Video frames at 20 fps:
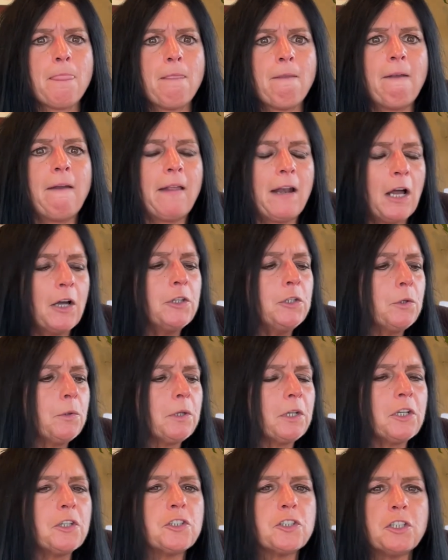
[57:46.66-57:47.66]
and how you
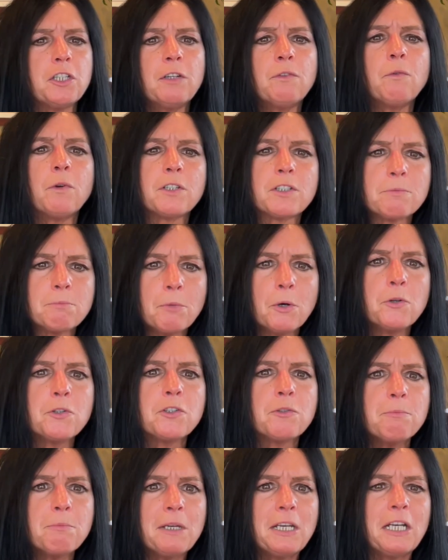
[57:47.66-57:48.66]
can achieve what's
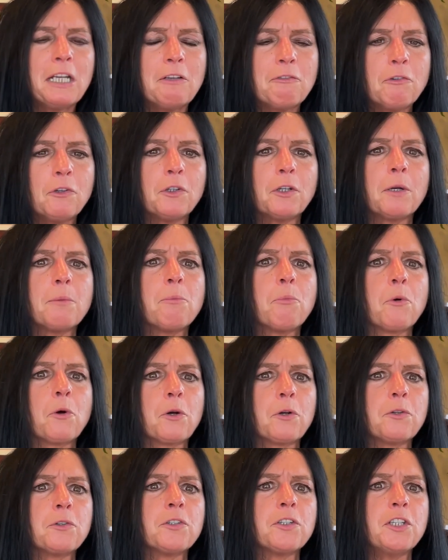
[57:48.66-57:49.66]
most meaningful and
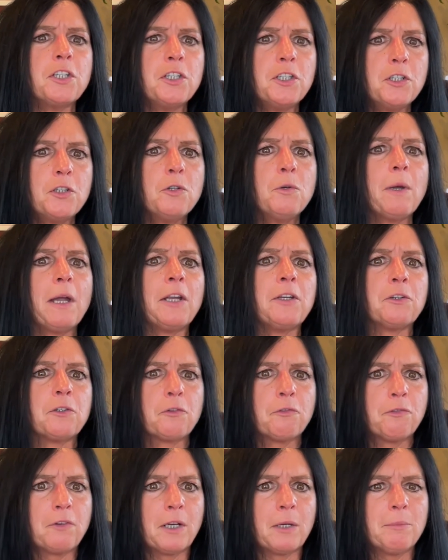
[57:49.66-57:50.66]
important to you and your
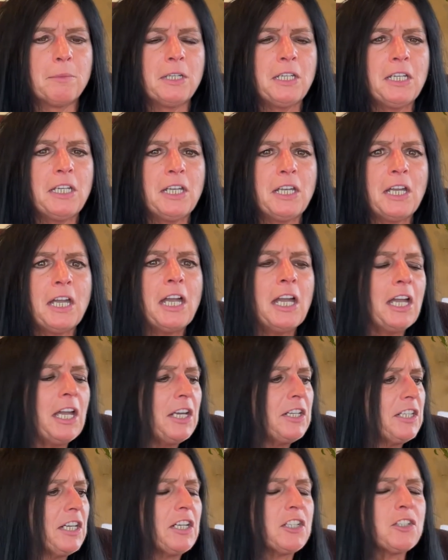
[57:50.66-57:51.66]
family,
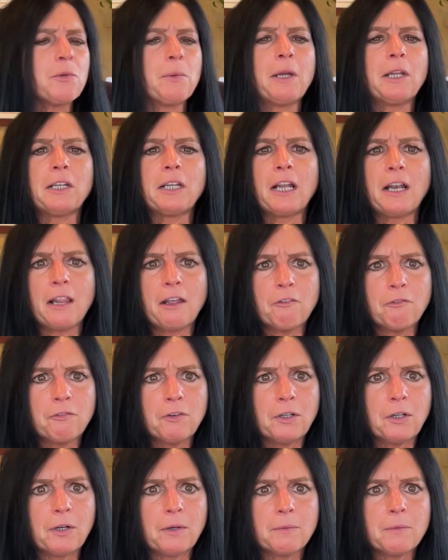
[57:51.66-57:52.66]
it takes away a lot of that
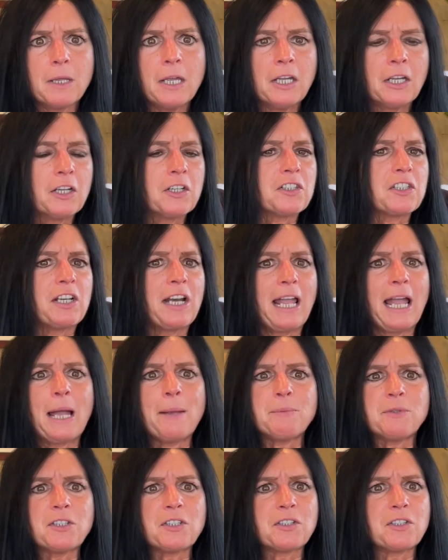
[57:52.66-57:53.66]
fear. Because in
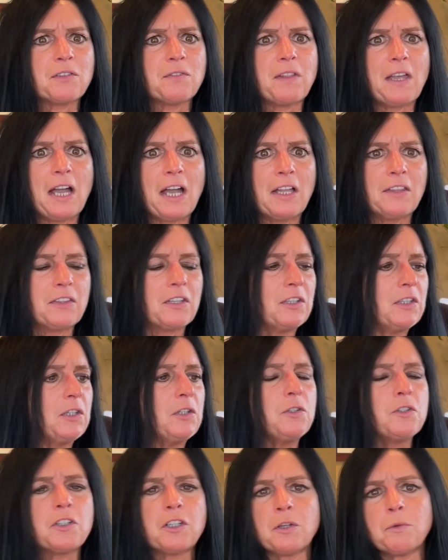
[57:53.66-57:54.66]
absence of that, the
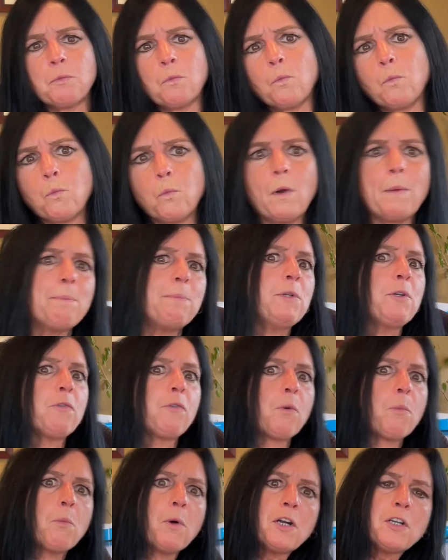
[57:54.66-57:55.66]
news can whip you
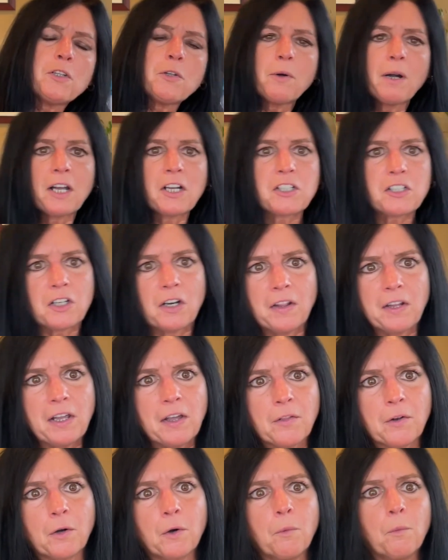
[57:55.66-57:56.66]
from one direction to the
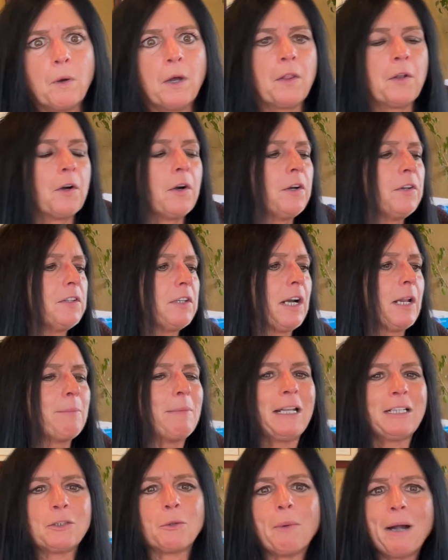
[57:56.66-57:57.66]
other. Whether, did I
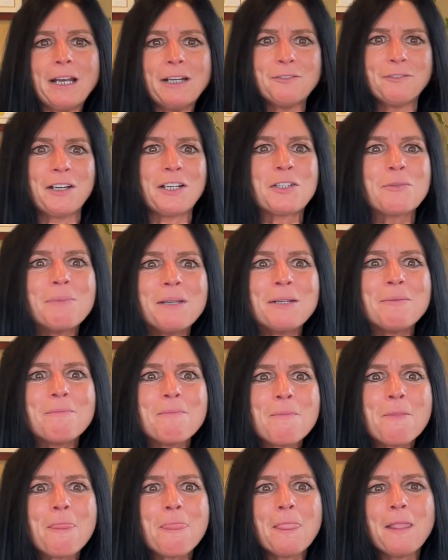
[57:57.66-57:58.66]
make the right investment?
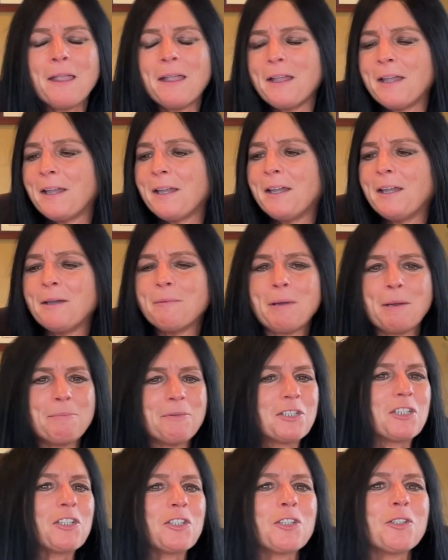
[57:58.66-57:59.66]
Am I
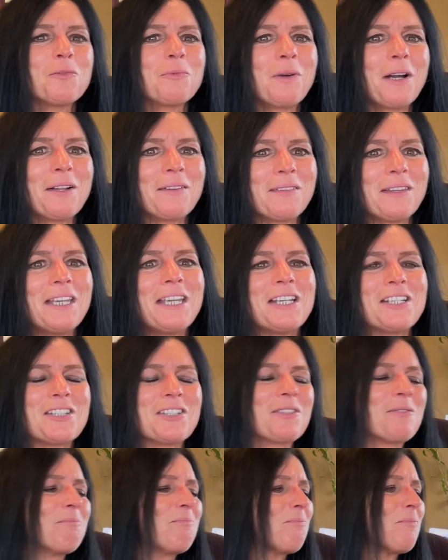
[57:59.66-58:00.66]
positioned right? This